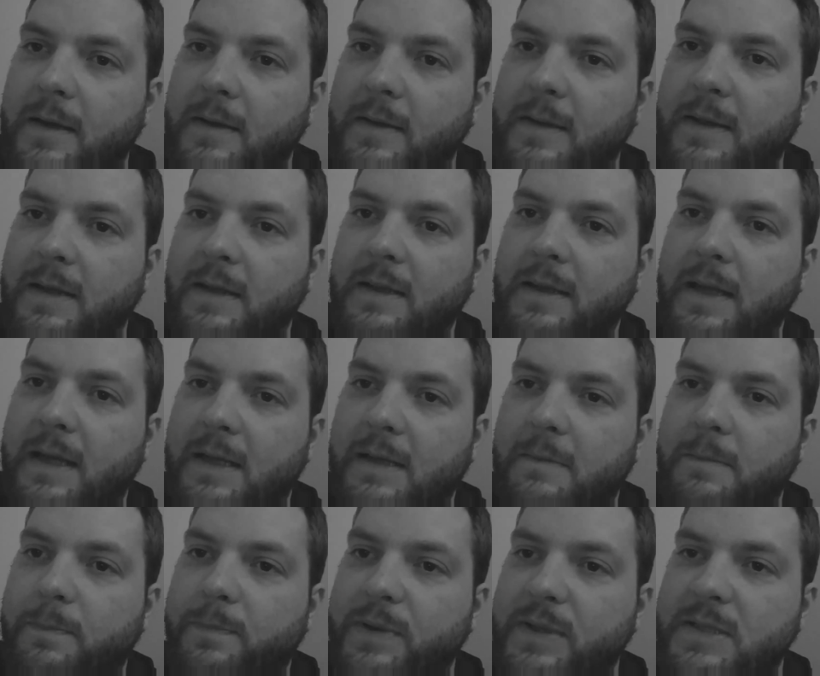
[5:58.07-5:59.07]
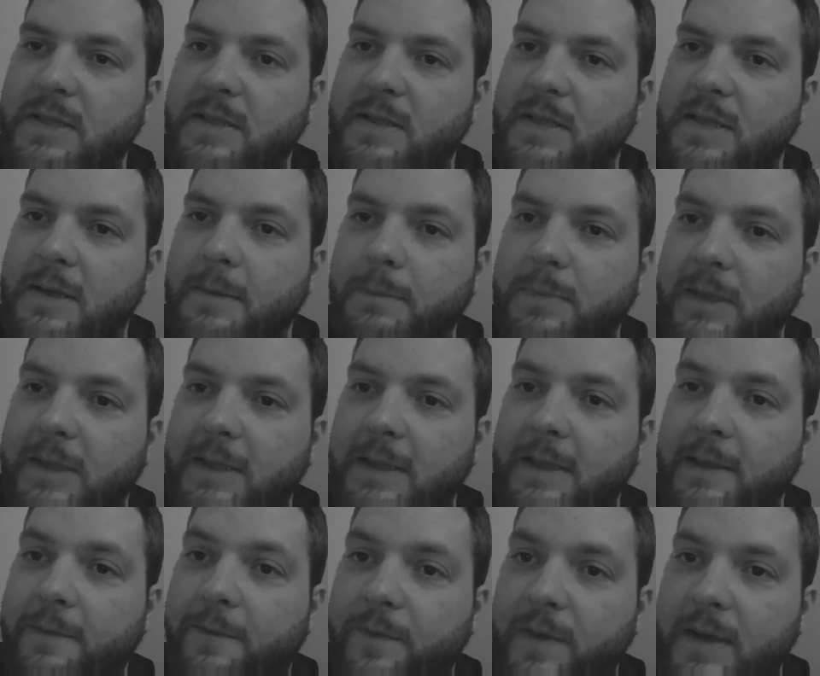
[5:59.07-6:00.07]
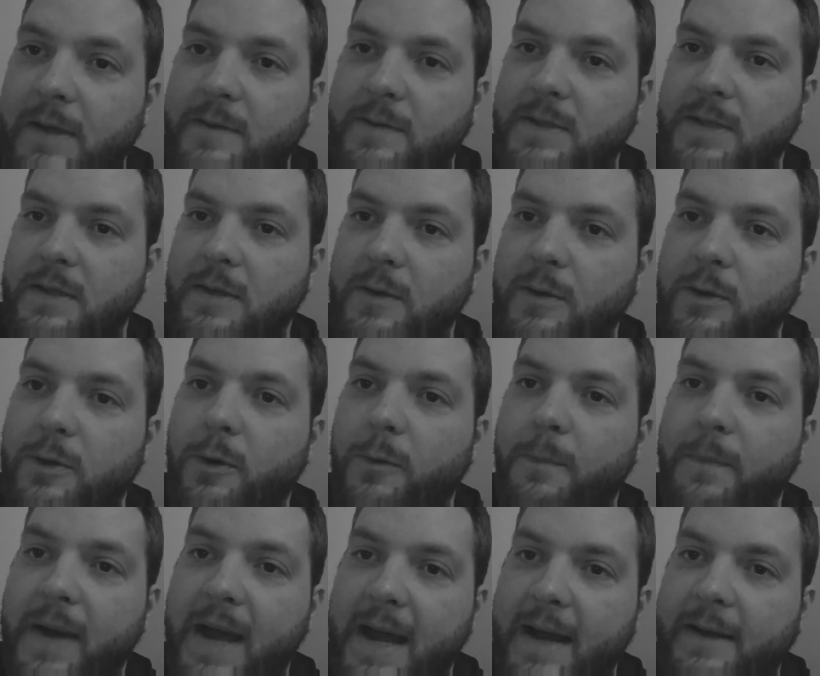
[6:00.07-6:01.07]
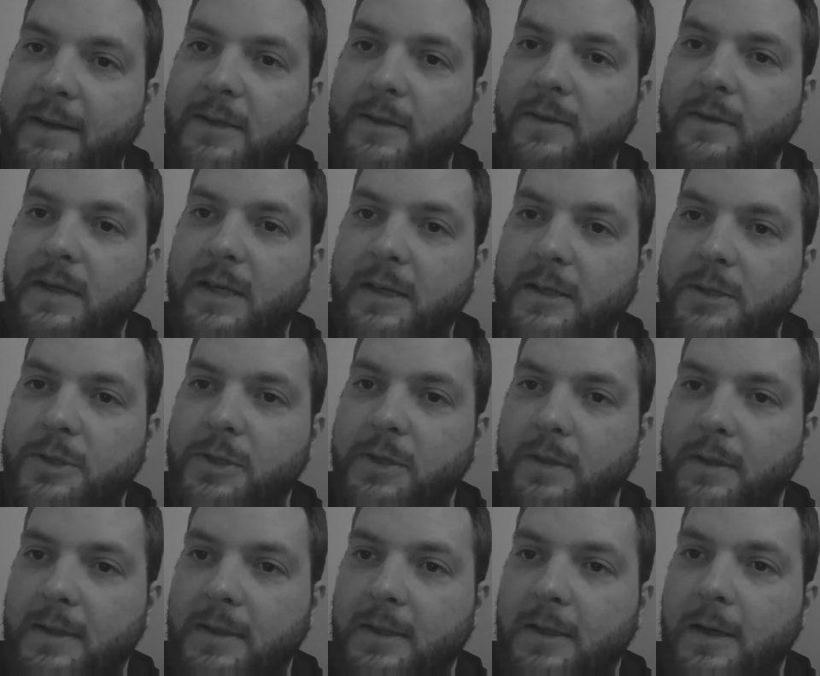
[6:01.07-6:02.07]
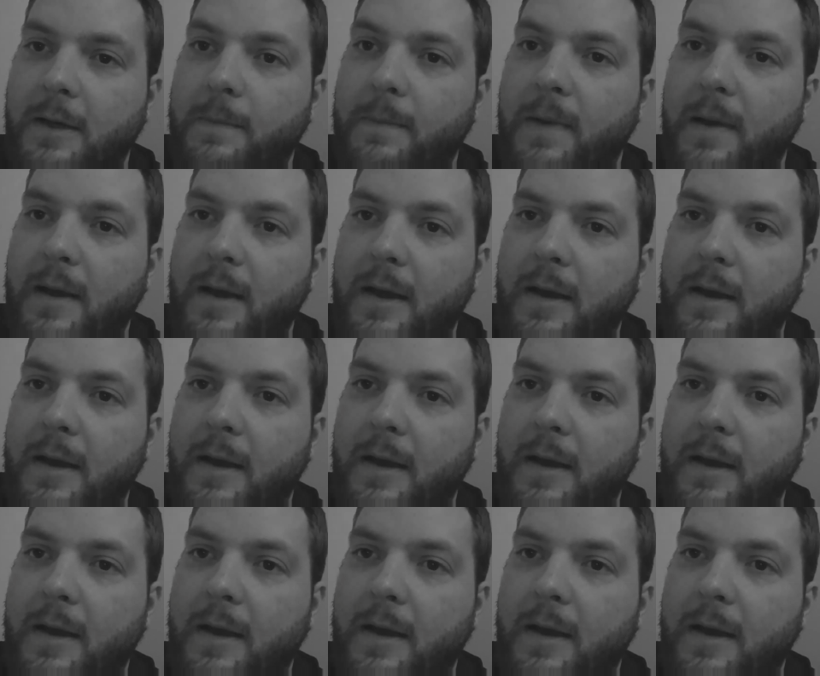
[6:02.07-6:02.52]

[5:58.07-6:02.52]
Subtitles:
then that business completely fails and you go back to the country club